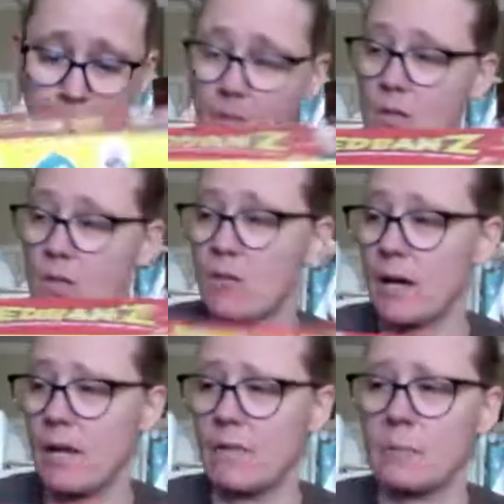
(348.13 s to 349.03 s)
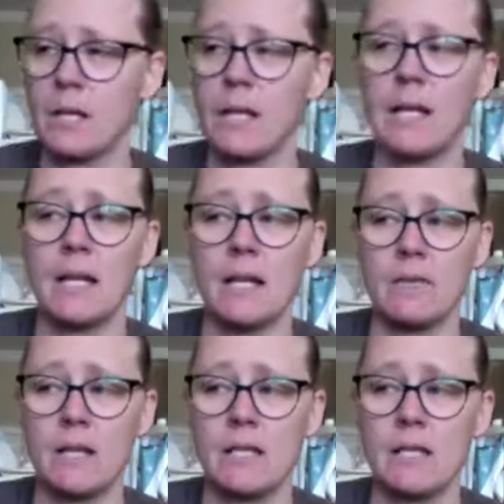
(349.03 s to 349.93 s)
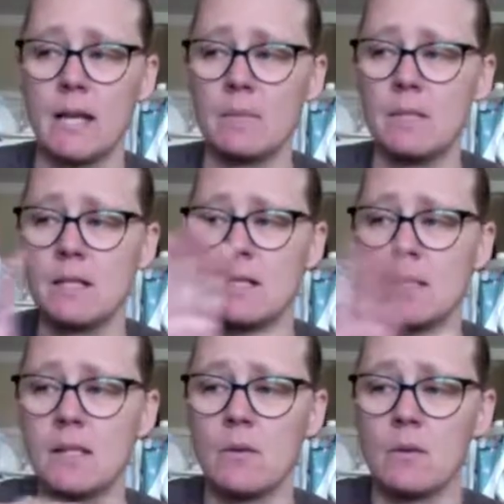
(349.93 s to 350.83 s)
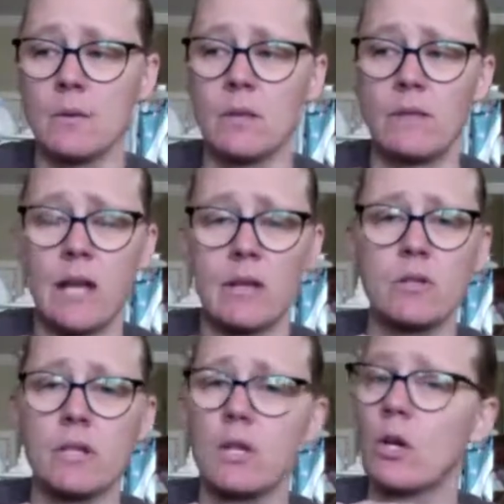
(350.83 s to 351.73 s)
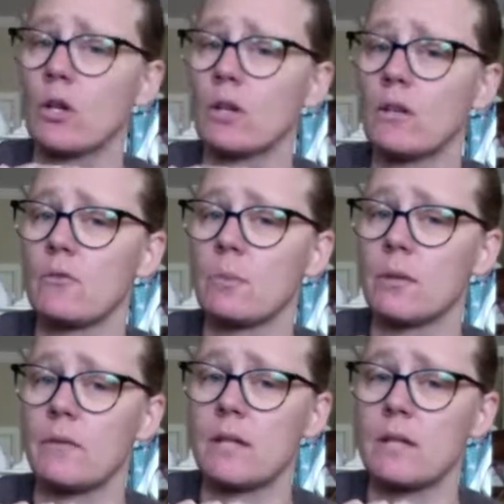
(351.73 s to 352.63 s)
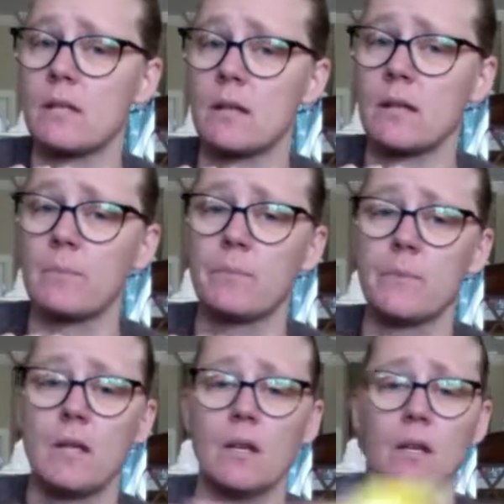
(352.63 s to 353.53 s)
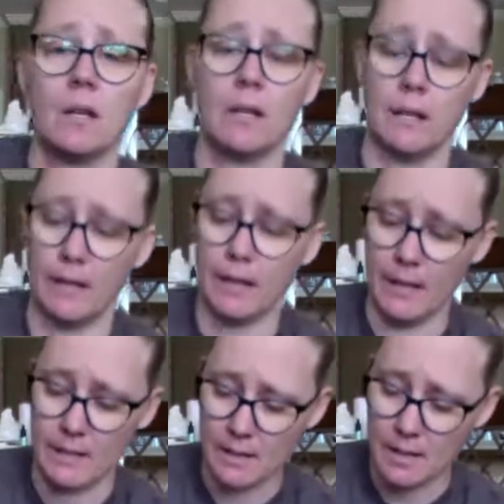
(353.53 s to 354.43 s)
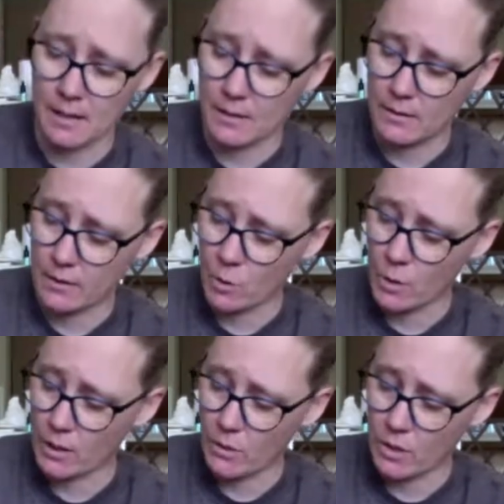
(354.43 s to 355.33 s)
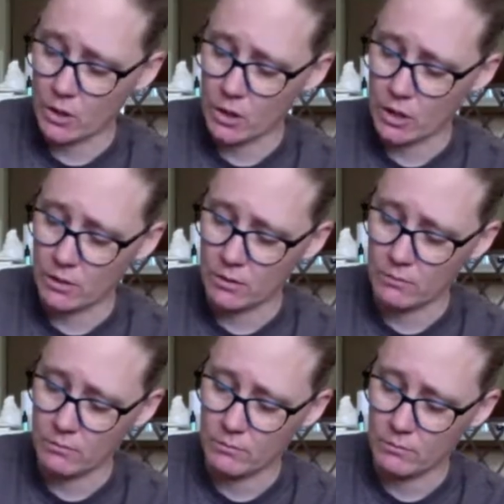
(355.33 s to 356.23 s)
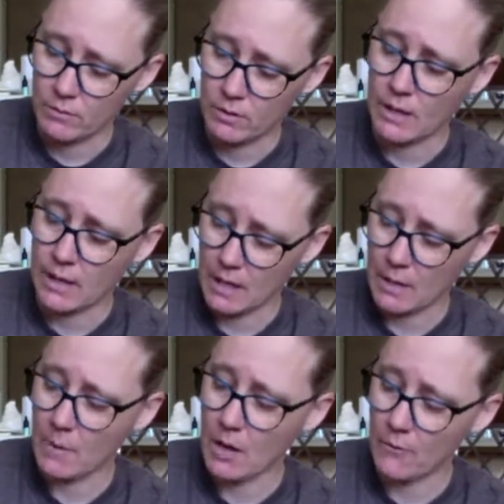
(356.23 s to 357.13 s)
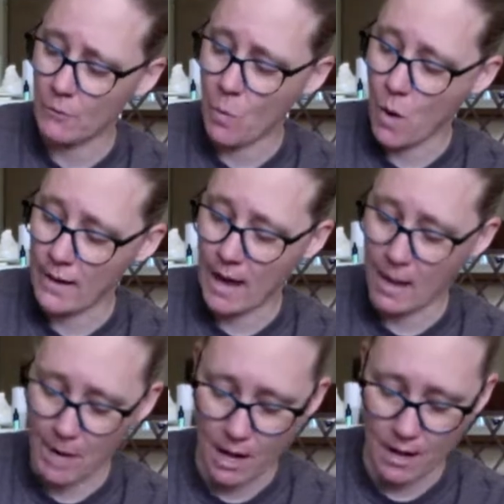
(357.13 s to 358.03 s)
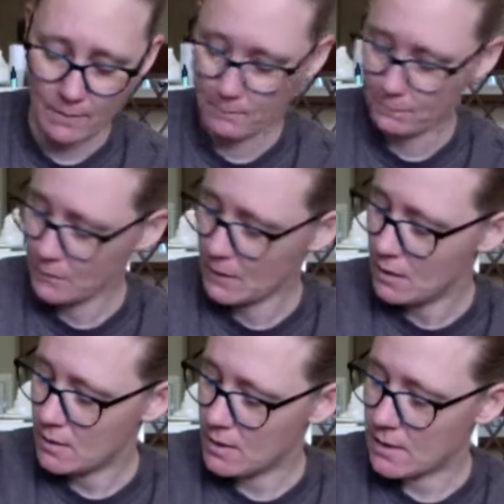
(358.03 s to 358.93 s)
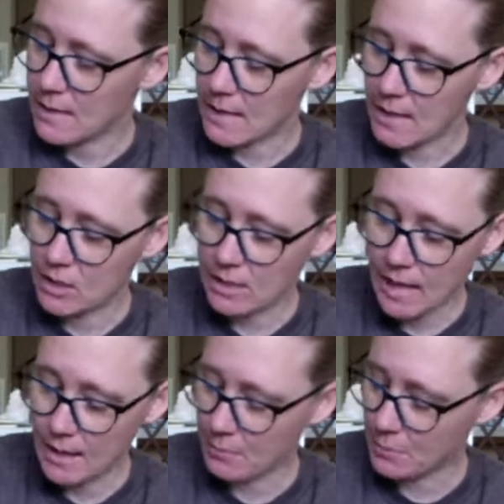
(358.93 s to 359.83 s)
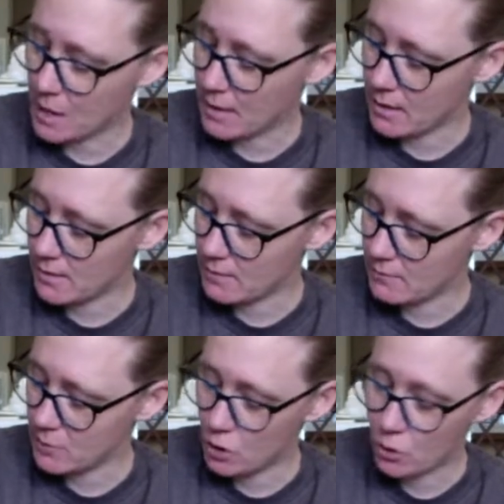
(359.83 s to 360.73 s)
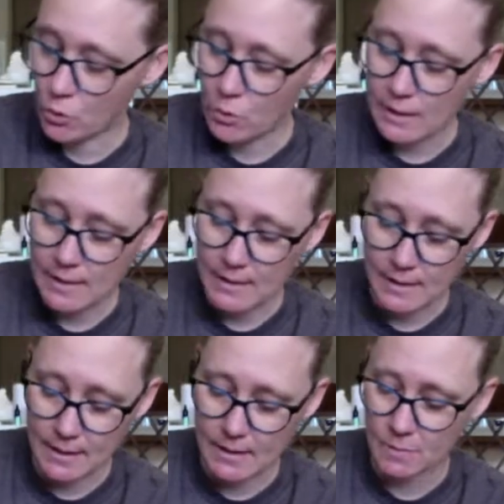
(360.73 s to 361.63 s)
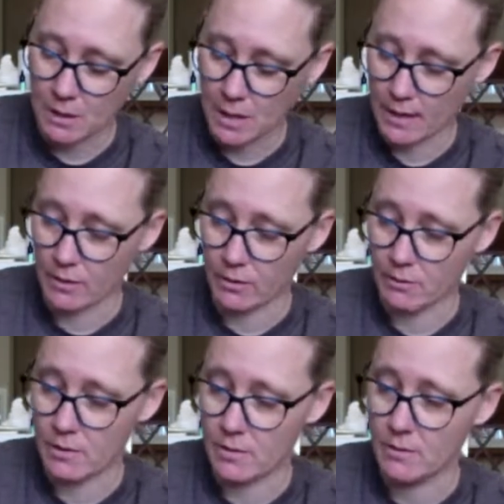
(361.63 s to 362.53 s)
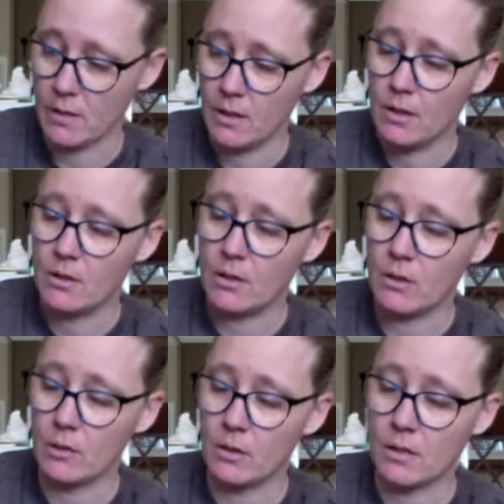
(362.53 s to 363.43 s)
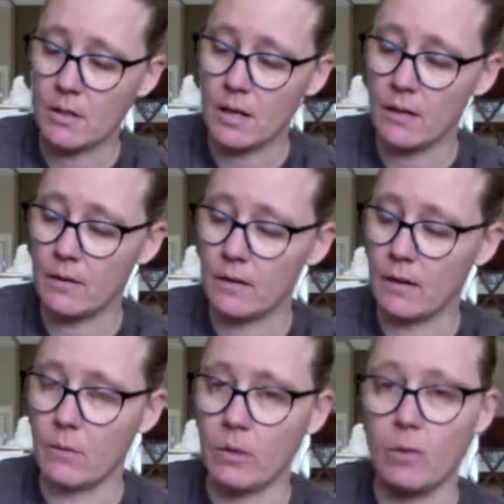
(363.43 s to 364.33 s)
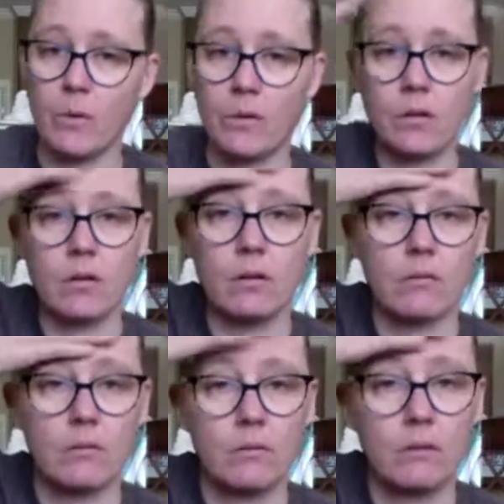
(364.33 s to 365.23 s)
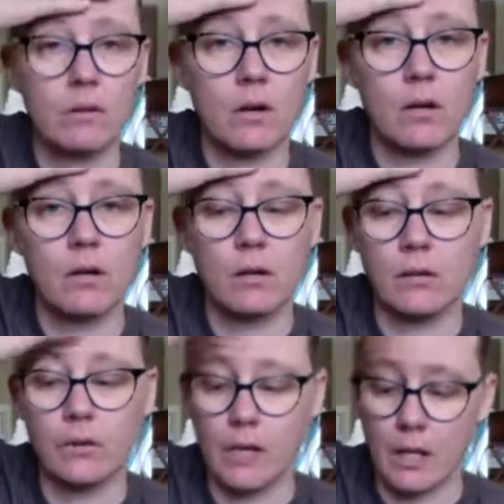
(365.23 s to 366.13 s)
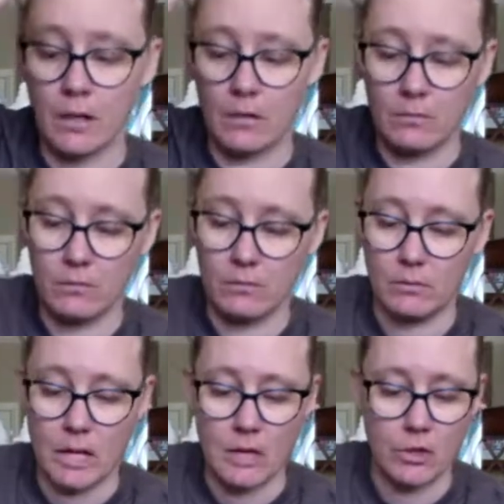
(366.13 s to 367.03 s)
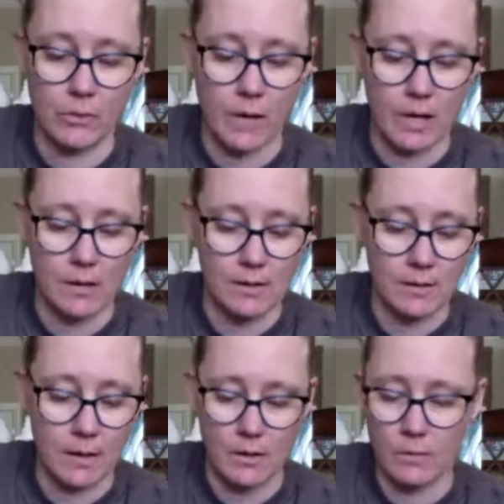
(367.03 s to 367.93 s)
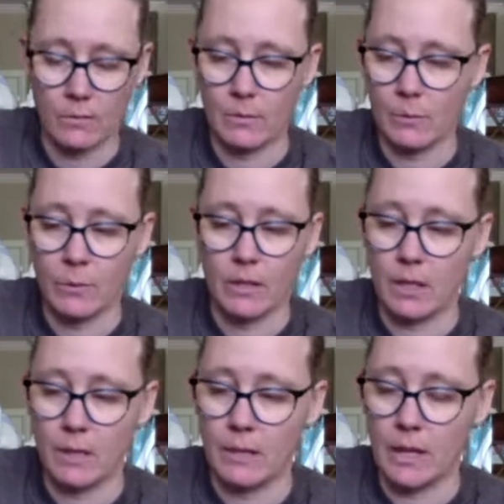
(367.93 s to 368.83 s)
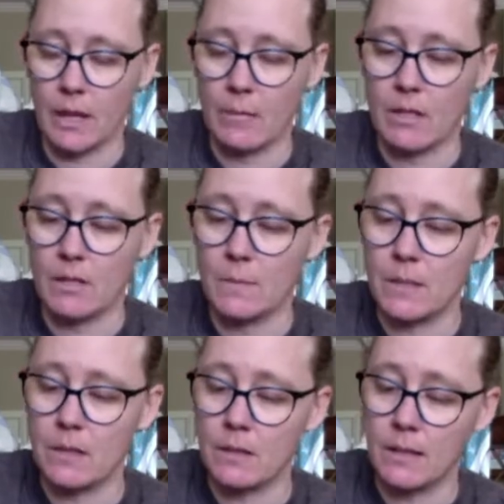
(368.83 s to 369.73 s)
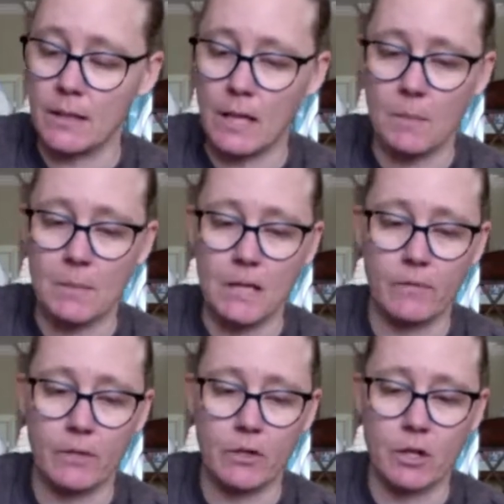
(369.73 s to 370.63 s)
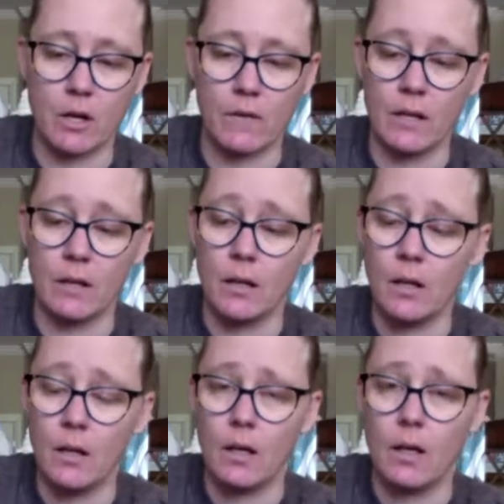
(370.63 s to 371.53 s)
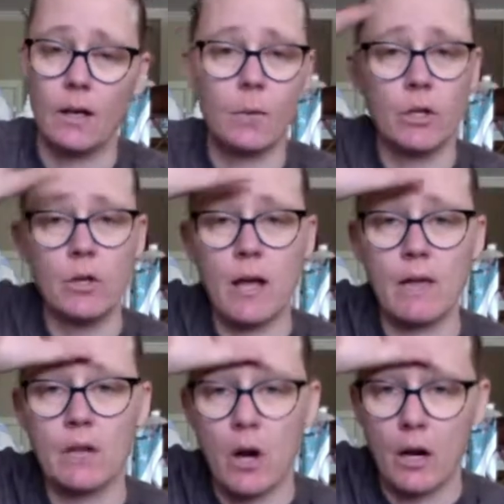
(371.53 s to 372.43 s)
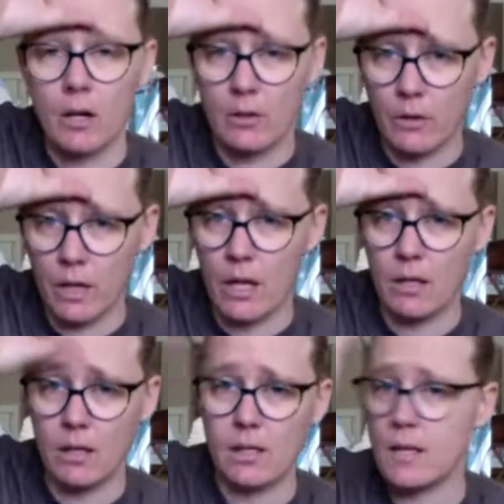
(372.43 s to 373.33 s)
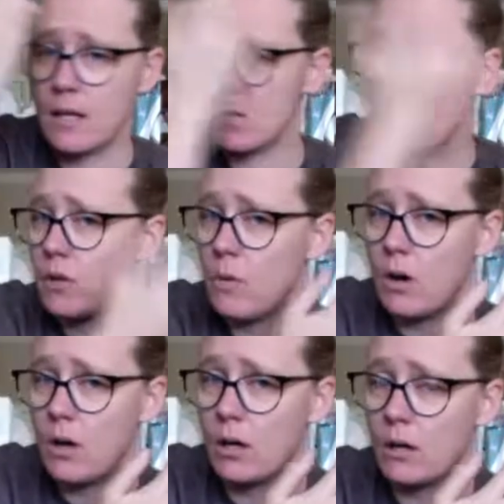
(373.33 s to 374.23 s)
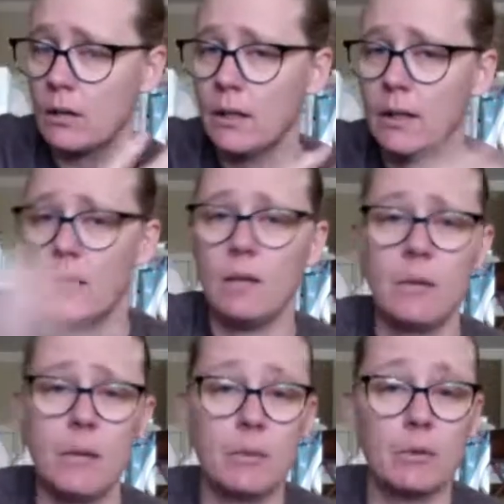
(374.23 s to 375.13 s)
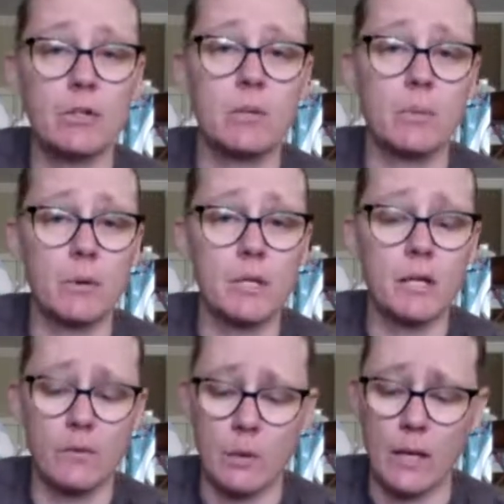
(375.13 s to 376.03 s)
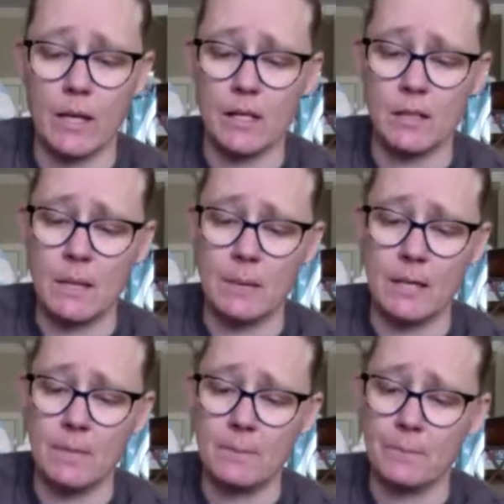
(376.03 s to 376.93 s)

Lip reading: So far, I haven't played any of these games. This is the only one I've actually heard of previously. It said the quick question game of What Am I? It says it's ages 8+, 2 to 6 players. So it looks like the thing where you put the card on your head, not charades. I don't remember what the name of the game is, but it looks like an updated version of it, where you have the card on your head and it says what you are, and people are supposed to give you hints maybe.